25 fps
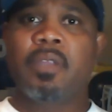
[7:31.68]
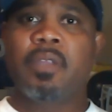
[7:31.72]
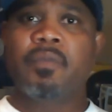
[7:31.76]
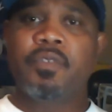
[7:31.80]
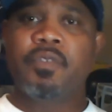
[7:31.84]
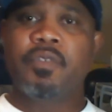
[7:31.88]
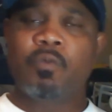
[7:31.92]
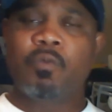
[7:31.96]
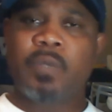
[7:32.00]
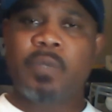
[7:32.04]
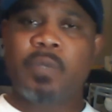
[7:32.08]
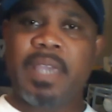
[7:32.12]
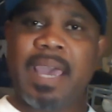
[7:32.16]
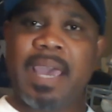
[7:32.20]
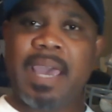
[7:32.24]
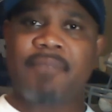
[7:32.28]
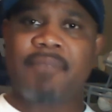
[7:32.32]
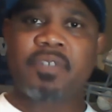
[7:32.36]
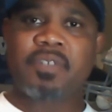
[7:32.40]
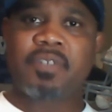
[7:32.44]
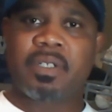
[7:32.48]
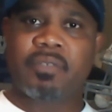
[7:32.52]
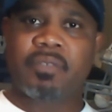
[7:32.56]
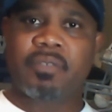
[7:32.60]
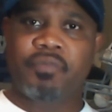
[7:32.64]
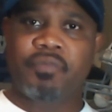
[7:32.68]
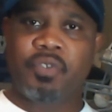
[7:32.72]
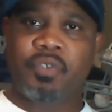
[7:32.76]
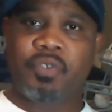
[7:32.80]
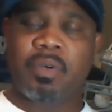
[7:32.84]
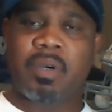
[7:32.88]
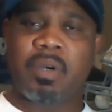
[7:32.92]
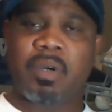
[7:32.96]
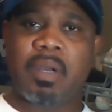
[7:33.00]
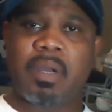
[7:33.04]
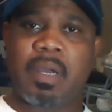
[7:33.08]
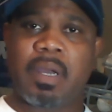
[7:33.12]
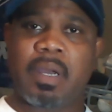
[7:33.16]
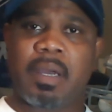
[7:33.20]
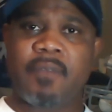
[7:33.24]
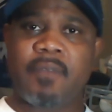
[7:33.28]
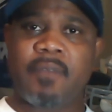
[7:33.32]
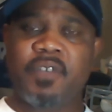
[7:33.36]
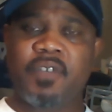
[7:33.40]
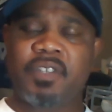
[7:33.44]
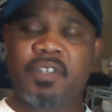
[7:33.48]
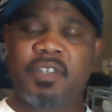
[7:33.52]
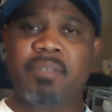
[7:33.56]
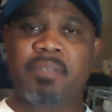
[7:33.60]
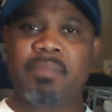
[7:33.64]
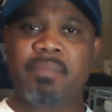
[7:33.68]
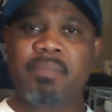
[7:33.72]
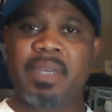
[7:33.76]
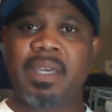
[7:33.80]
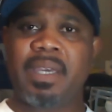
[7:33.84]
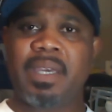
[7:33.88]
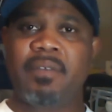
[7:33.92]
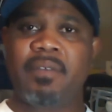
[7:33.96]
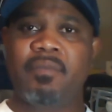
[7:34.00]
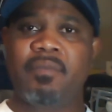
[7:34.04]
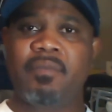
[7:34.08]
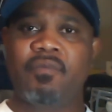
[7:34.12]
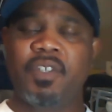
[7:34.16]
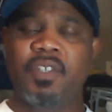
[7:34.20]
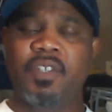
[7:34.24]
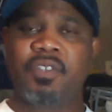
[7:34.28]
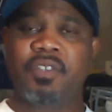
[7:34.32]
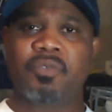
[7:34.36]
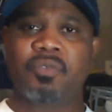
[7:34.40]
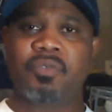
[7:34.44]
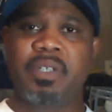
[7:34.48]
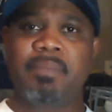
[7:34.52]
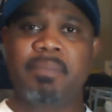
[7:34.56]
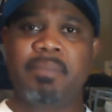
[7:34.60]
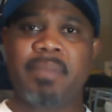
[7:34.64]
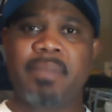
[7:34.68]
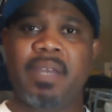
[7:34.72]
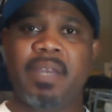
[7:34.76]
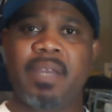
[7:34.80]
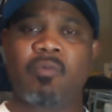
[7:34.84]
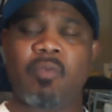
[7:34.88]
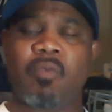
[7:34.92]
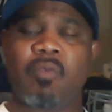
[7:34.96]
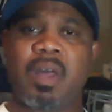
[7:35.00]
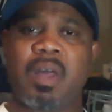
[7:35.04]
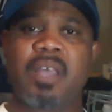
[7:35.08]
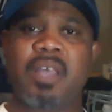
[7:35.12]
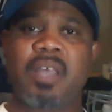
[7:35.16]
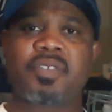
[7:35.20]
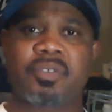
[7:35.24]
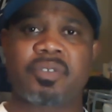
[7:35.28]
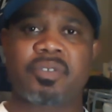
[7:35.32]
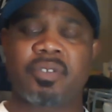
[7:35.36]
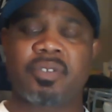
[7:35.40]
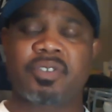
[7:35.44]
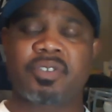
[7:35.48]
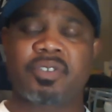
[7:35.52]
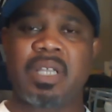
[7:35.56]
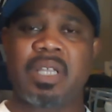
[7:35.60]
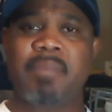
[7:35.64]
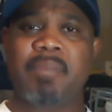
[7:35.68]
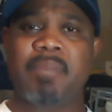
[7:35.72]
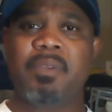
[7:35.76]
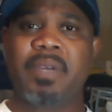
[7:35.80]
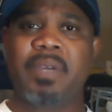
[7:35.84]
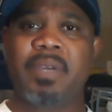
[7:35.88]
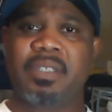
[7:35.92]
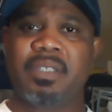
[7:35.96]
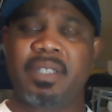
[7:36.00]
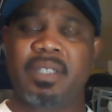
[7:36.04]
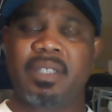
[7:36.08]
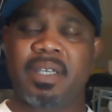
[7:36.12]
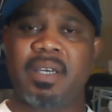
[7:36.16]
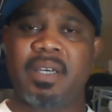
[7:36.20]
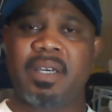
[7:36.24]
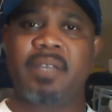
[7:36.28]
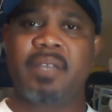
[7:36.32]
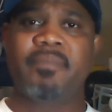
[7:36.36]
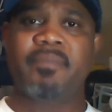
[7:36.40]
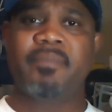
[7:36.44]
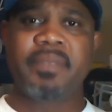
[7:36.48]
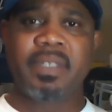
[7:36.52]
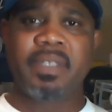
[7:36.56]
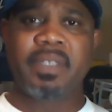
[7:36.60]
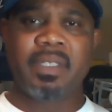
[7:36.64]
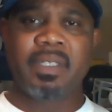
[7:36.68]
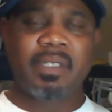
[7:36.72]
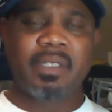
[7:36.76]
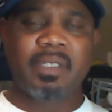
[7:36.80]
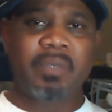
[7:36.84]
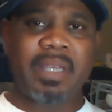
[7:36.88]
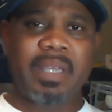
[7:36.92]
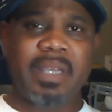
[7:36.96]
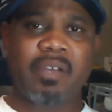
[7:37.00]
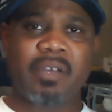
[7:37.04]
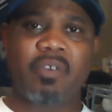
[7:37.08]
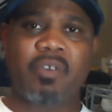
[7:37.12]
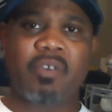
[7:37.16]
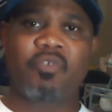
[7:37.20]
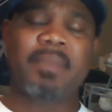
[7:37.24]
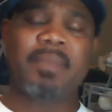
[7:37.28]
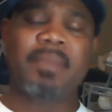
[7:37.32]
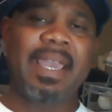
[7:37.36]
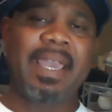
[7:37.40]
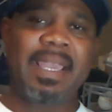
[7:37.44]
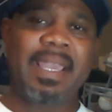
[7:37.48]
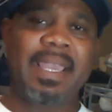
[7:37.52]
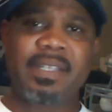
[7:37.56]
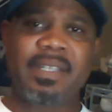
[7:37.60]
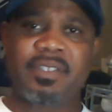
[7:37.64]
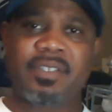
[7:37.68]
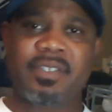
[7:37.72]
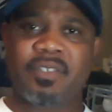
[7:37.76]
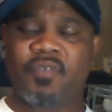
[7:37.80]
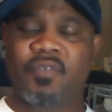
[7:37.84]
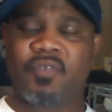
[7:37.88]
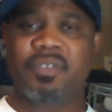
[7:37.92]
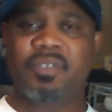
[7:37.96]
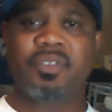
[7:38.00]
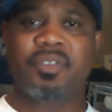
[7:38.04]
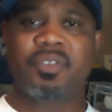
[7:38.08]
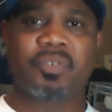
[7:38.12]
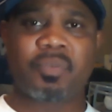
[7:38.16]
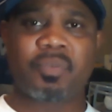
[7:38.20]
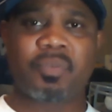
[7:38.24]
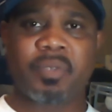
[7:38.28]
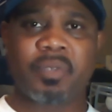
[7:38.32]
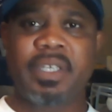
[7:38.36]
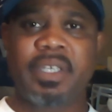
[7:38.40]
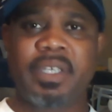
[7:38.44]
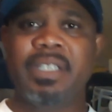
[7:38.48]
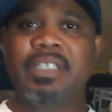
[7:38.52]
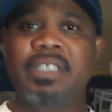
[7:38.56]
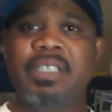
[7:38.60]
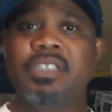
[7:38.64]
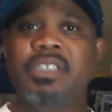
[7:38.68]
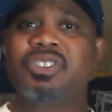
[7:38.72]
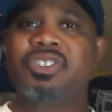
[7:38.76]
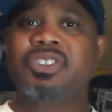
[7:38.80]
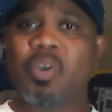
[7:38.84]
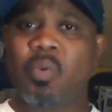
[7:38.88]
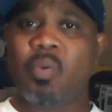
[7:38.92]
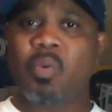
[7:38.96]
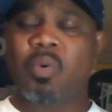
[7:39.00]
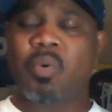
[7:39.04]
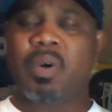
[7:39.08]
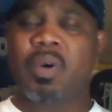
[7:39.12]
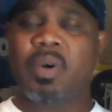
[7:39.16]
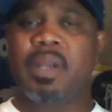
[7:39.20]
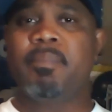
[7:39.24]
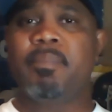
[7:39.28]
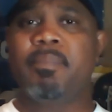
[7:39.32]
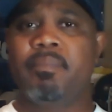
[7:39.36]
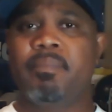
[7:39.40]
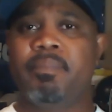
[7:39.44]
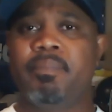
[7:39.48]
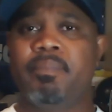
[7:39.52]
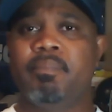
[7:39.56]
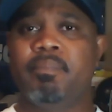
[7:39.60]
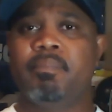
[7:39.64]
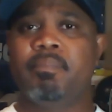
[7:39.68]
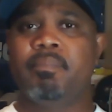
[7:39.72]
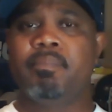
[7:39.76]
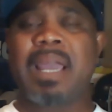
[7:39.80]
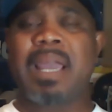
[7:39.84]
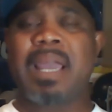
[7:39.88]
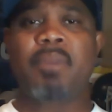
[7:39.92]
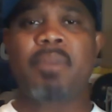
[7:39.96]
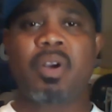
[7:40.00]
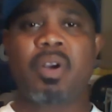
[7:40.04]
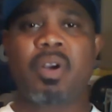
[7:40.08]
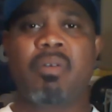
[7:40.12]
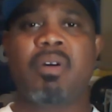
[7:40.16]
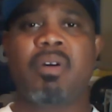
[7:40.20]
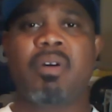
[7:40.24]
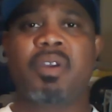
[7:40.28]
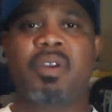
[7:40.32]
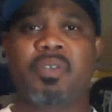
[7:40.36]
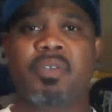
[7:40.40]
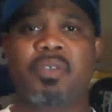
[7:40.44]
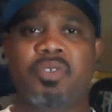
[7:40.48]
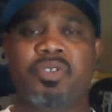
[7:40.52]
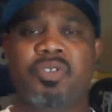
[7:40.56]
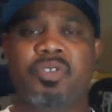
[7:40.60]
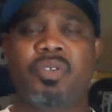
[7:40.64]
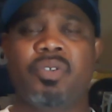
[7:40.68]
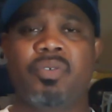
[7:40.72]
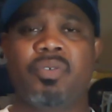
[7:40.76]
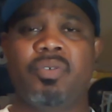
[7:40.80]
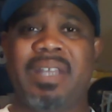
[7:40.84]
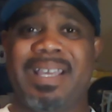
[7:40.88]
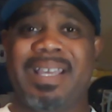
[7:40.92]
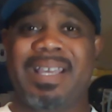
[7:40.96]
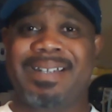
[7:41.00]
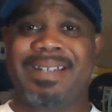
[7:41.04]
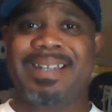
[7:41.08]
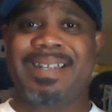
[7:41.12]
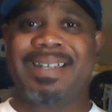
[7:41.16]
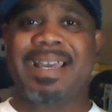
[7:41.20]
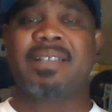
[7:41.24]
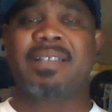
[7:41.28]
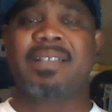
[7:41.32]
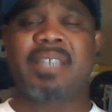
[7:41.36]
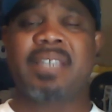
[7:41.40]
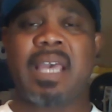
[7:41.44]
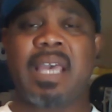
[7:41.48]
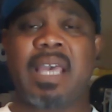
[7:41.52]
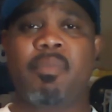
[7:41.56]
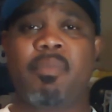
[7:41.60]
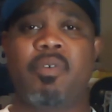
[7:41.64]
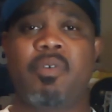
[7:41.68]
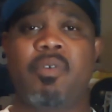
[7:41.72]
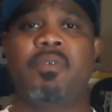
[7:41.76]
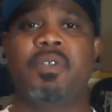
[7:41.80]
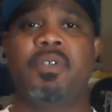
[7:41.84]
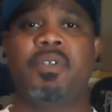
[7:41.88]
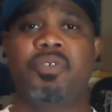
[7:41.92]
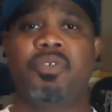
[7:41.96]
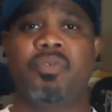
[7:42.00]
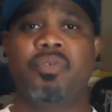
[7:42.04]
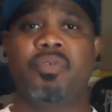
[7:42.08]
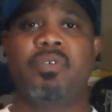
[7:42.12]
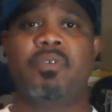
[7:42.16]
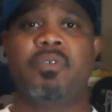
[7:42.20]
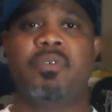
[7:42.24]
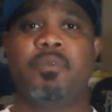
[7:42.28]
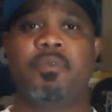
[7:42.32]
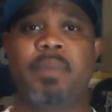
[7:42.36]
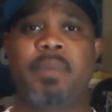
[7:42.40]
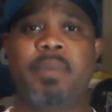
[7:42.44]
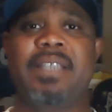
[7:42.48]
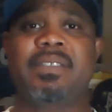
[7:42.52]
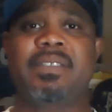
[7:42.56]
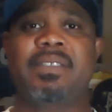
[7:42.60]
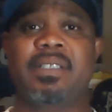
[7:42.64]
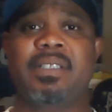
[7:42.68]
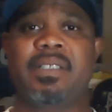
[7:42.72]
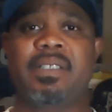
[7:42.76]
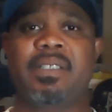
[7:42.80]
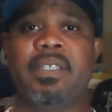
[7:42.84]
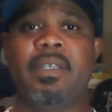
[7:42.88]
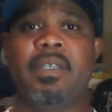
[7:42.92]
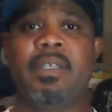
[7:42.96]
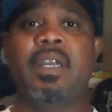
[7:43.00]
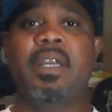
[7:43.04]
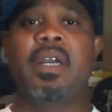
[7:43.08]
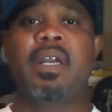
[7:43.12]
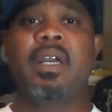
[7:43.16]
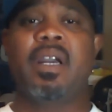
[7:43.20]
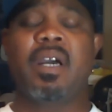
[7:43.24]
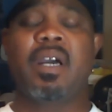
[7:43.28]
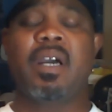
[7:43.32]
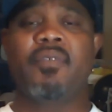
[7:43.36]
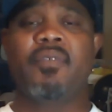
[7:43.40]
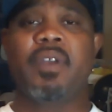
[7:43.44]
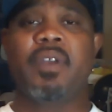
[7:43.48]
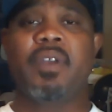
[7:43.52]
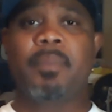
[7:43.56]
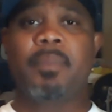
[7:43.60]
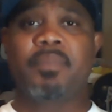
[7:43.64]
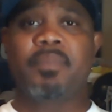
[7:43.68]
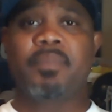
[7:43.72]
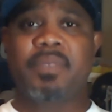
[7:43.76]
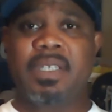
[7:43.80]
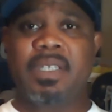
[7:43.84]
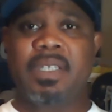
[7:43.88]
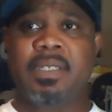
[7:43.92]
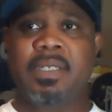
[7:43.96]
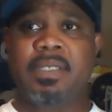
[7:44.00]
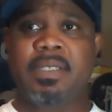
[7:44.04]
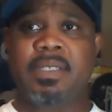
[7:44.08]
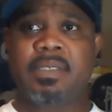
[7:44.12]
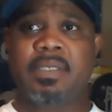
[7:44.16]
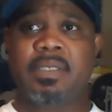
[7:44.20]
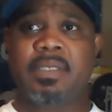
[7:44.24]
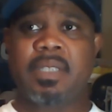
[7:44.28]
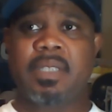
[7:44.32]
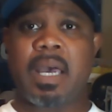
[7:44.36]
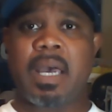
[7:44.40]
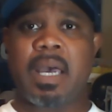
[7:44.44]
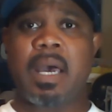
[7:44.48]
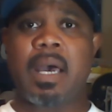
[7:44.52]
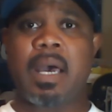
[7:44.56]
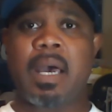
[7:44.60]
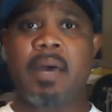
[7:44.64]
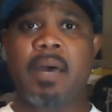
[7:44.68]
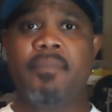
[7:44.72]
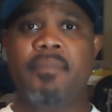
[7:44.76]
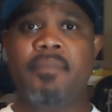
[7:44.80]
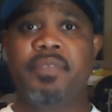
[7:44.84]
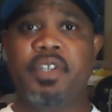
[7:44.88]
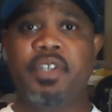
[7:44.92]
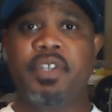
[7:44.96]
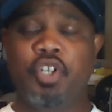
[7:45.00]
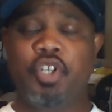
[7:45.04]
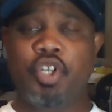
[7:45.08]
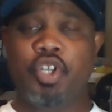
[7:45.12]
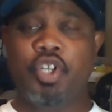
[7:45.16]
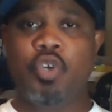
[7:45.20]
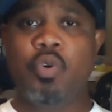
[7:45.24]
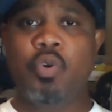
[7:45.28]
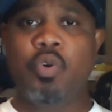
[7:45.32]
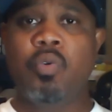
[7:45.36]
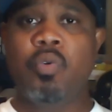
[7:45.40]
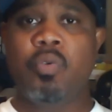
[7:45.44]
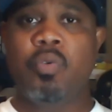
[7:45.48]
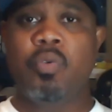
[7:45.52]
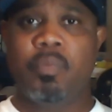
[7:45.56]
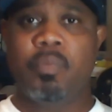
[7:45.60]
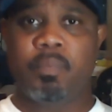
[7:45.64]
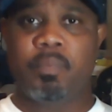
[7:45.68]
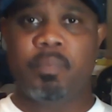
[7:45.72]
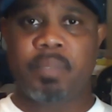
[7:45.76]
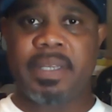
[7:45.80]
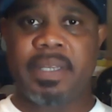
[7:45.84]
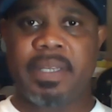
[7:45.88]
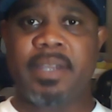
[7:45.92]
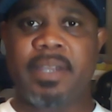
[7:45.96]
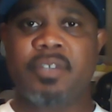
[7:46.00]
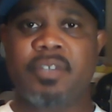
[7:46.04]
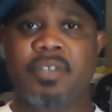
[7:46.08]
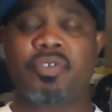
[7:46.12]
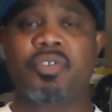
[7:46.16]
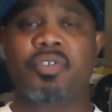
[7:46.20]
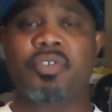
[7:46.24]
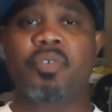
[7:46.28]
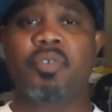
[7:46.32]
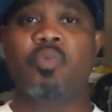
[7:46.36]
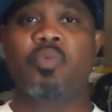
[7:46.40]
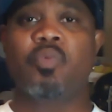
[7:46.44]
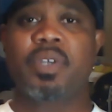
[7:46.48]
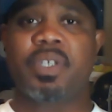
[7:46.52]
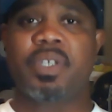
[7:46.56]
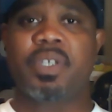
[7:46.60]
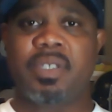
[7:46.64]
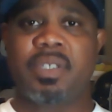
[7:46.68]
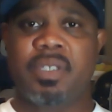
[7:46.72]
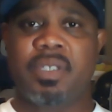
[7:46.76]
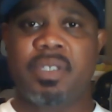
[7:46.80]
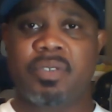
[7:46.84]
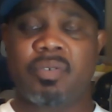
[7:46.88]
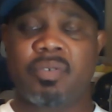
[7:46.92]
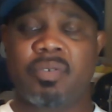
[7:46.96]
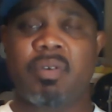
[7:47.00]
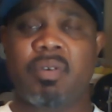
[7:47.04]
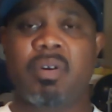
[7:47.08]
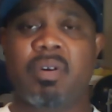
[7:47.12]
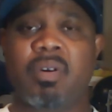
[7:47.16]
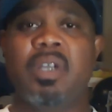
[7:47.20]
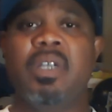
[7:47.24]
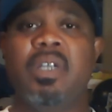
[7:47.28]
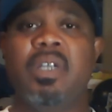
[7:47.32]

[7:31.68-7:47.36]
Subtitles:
we have to do a 53-man roster. So that means we have to cut. We got to go from 80 to 53. So what Mike McCarthy was doing and Dallas Cowboys was doing was basically covering up these the new players, or the rookies, or